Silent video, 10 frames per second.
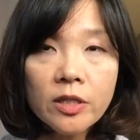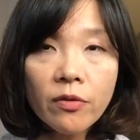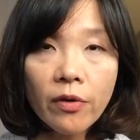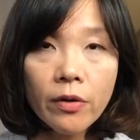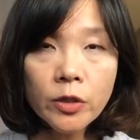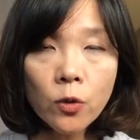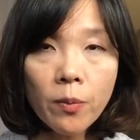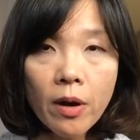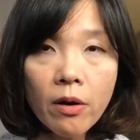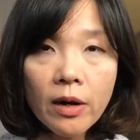It's a very
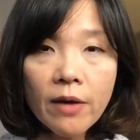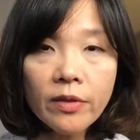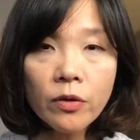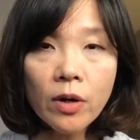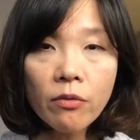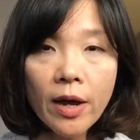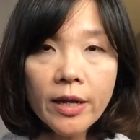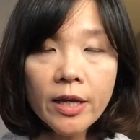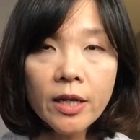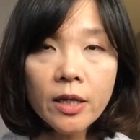short paragraph that you're
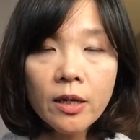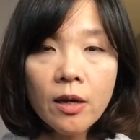writing